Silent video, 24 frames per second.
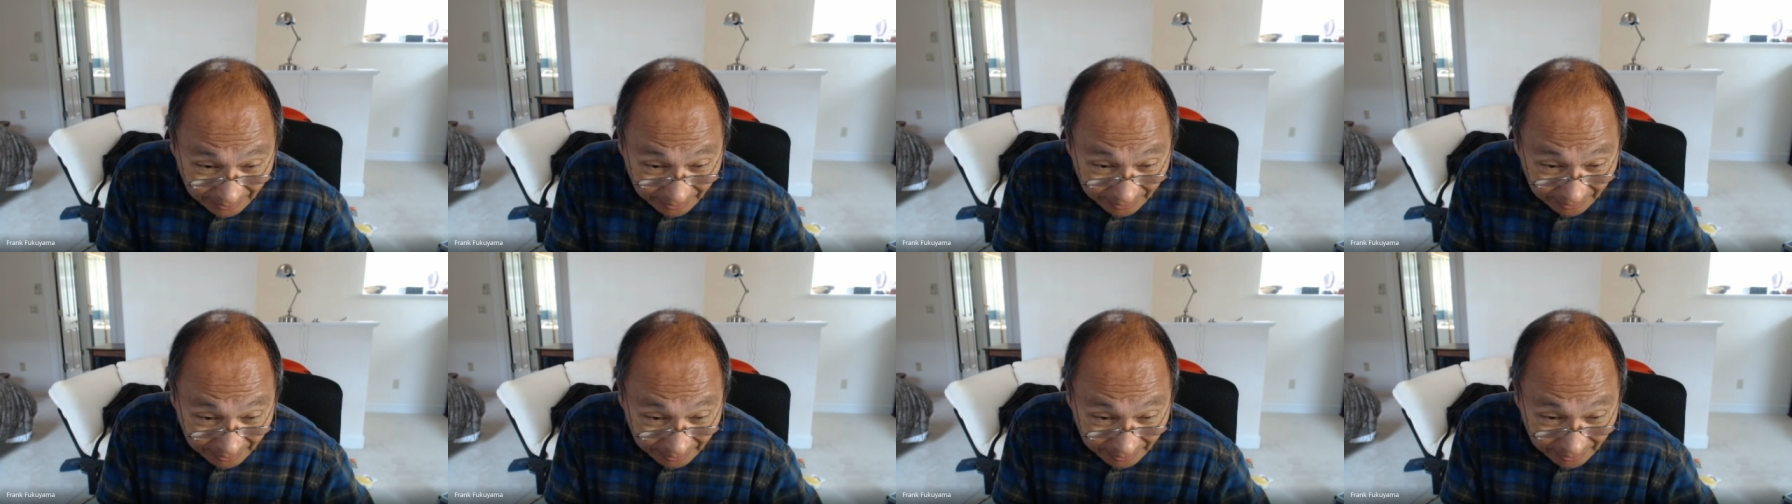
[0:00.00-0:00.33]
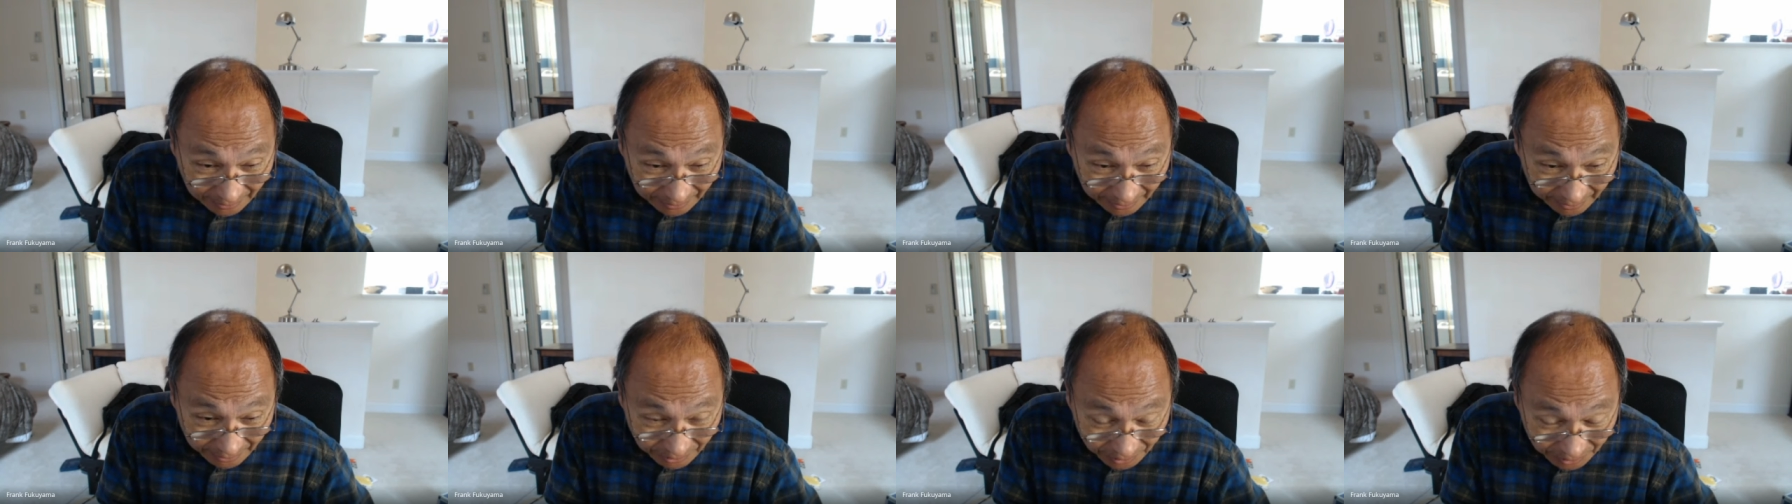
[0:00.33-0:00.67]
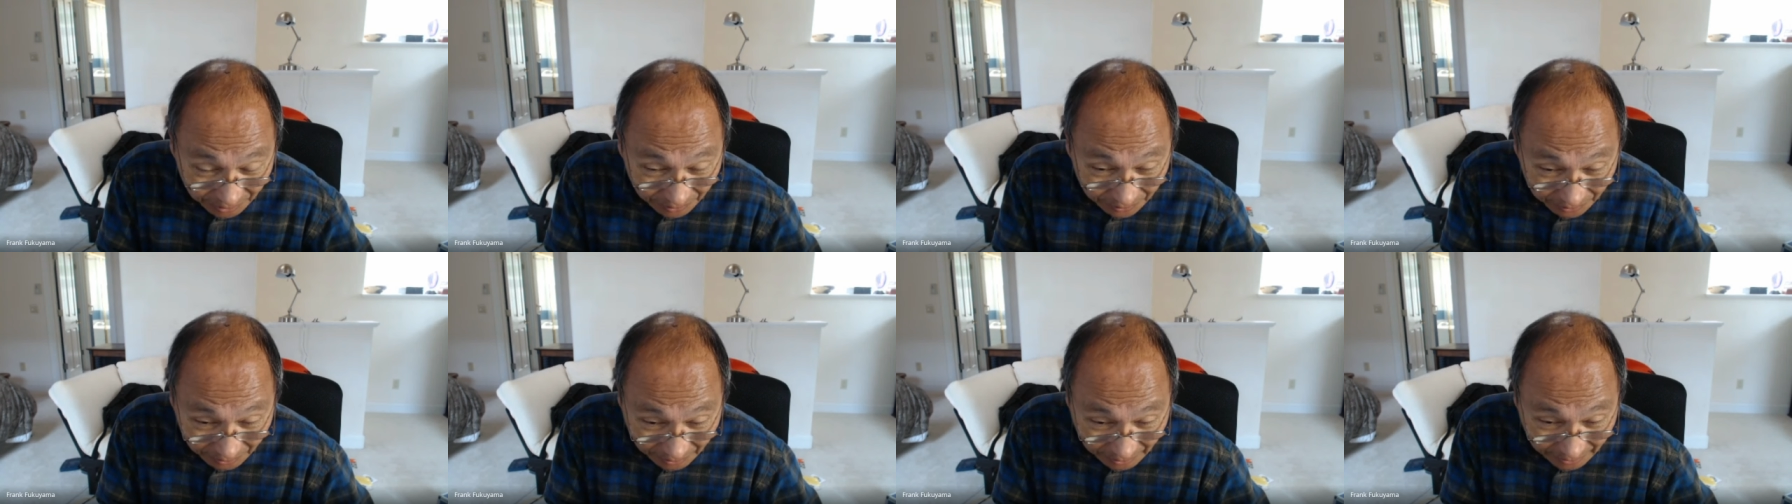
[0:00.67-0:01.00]
uh, and
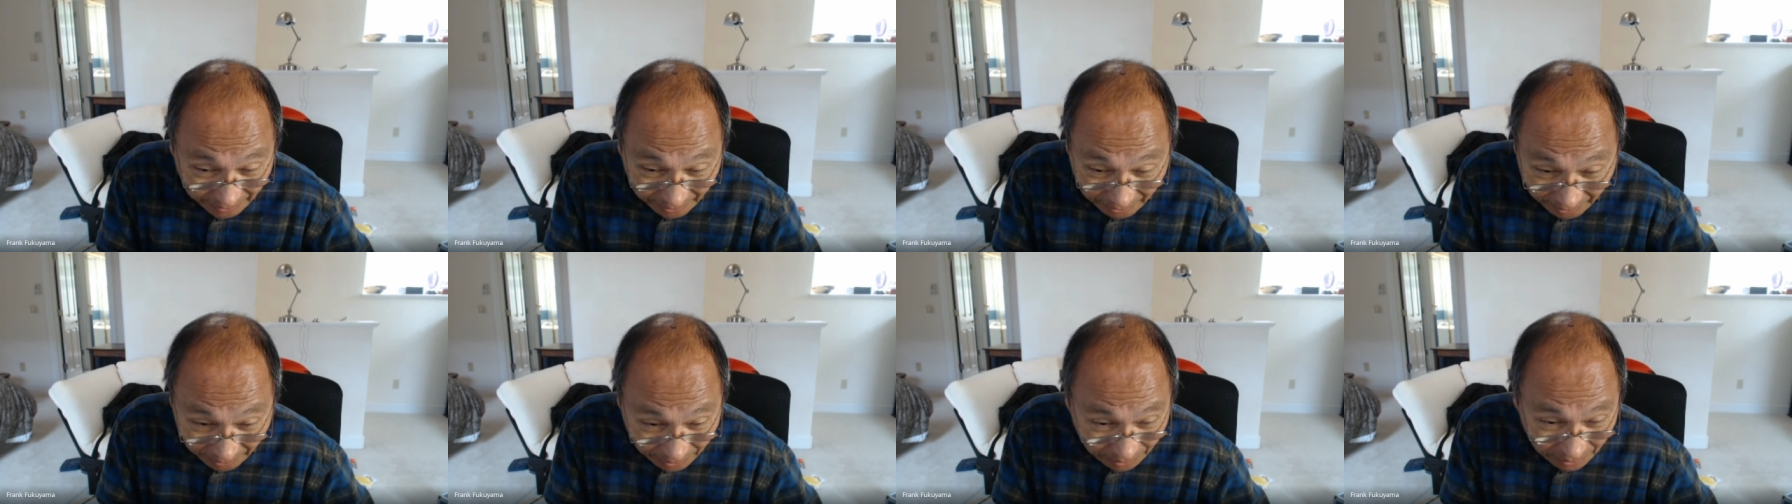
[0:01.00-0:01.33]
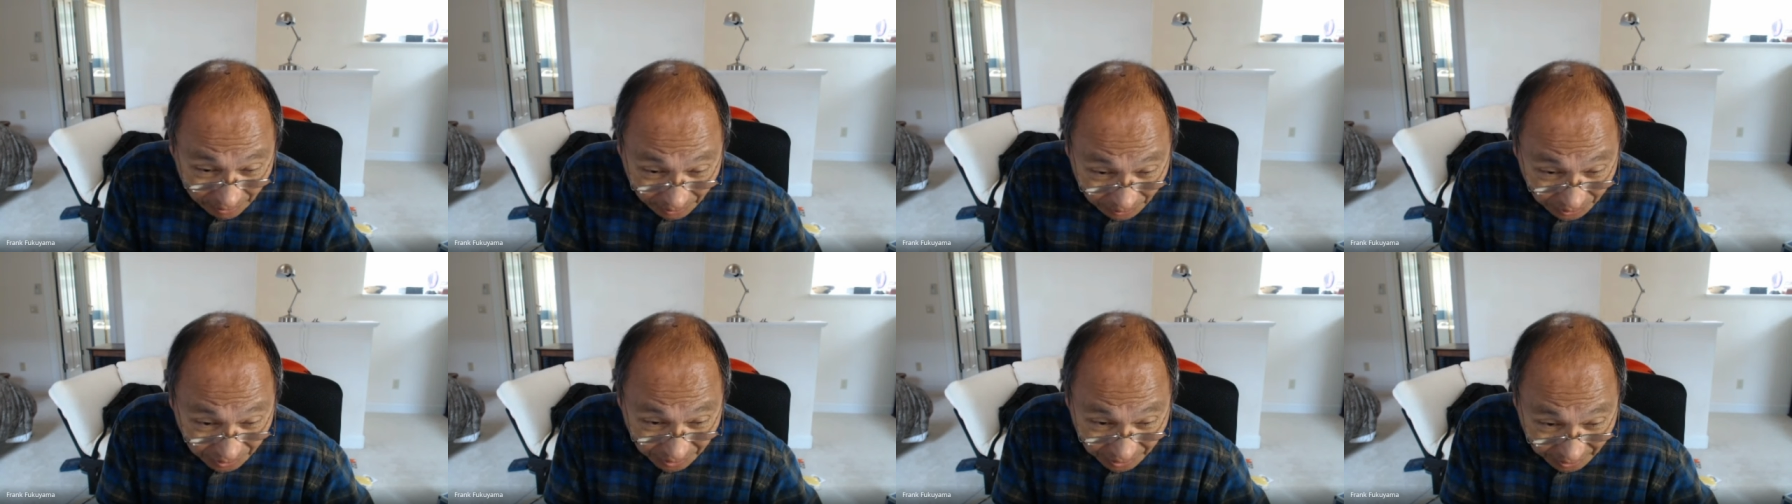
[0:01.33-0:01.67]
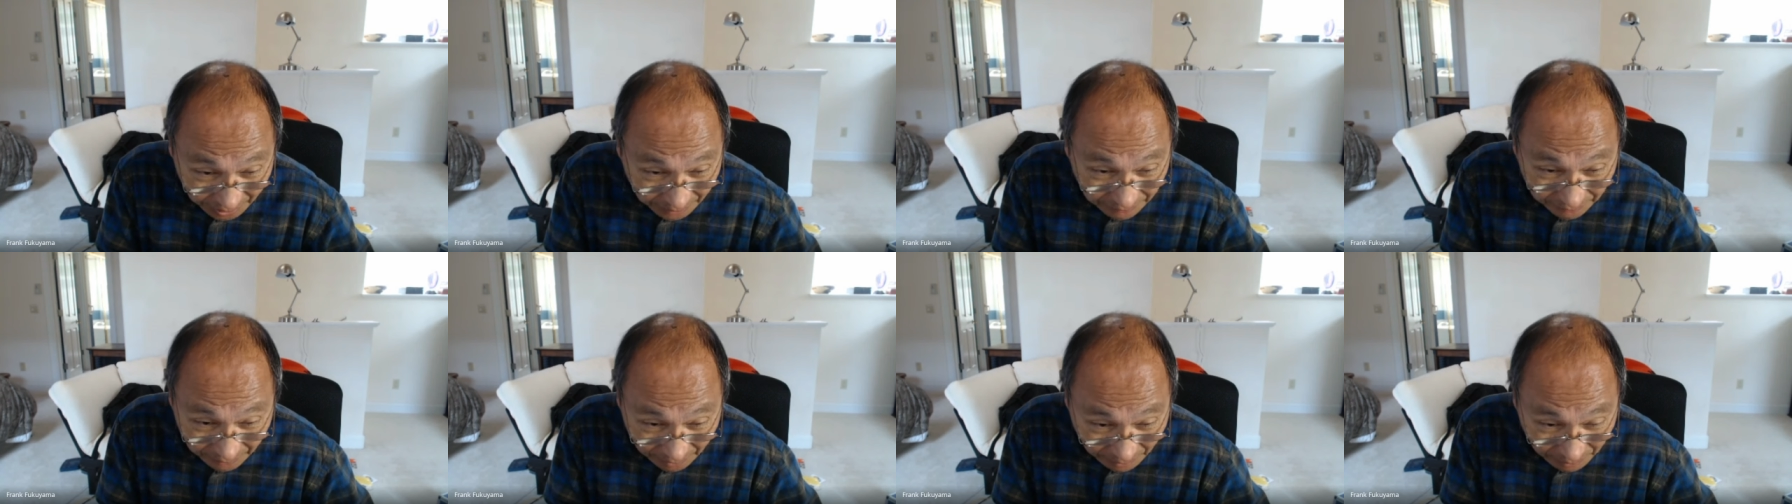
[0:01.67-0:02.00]
certainly not close to
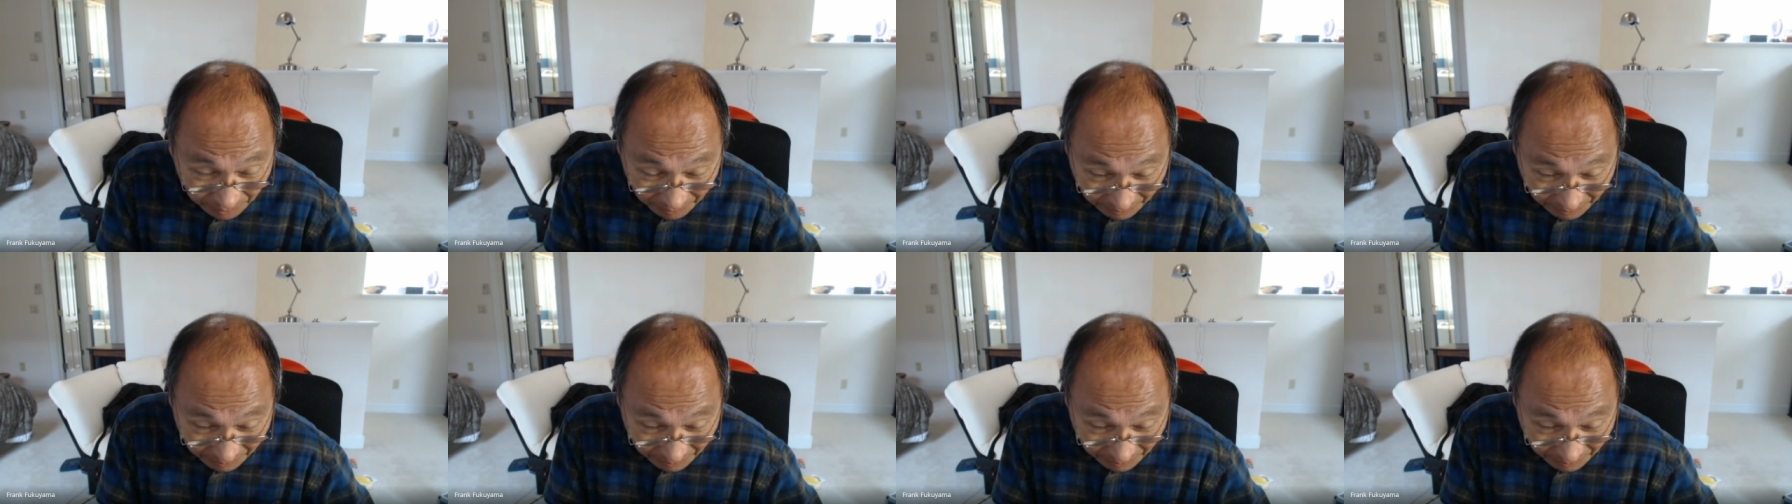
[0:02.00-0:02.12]
even